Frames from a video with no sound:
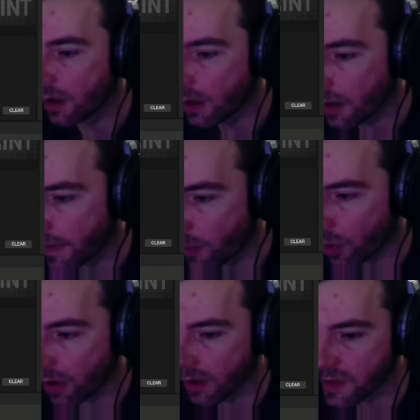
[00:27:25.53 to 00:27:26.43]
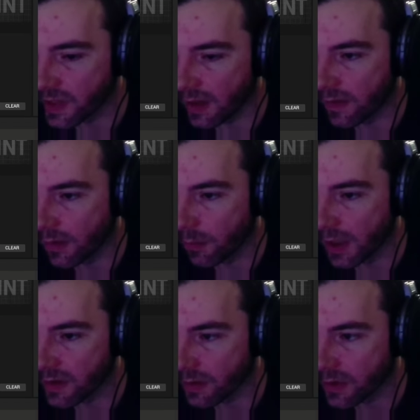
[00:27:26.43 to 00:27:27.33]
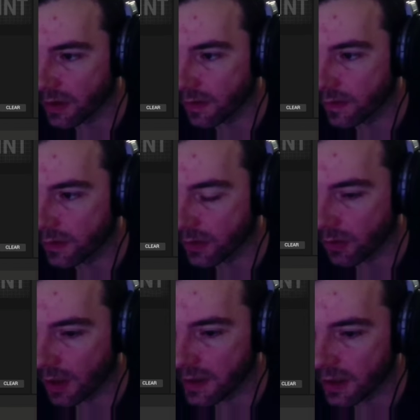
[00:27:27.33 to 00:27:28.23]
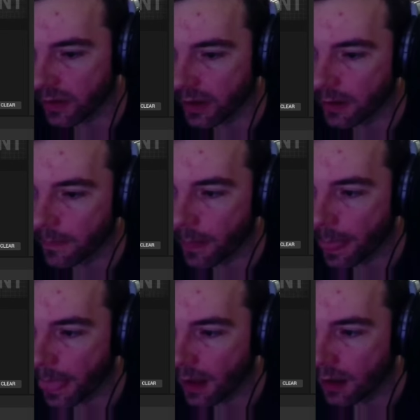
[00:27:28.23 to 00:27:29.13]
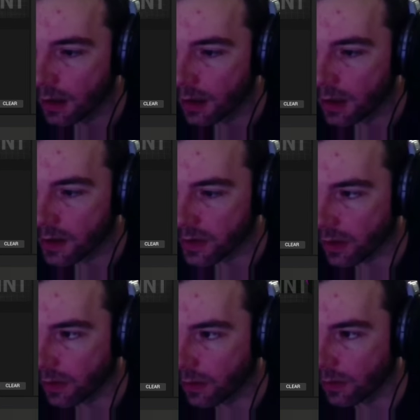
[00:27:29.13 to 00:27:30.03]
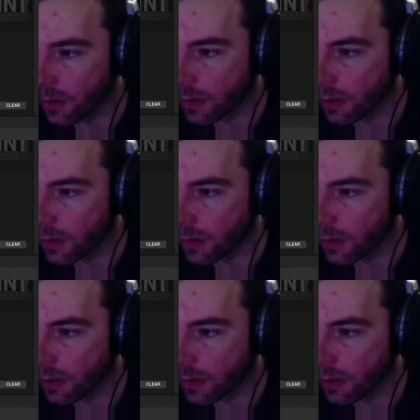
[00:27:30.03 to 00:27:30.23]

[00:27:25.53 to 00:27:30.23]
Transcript: and then we're going to see if it meets some stuff, some criteria. So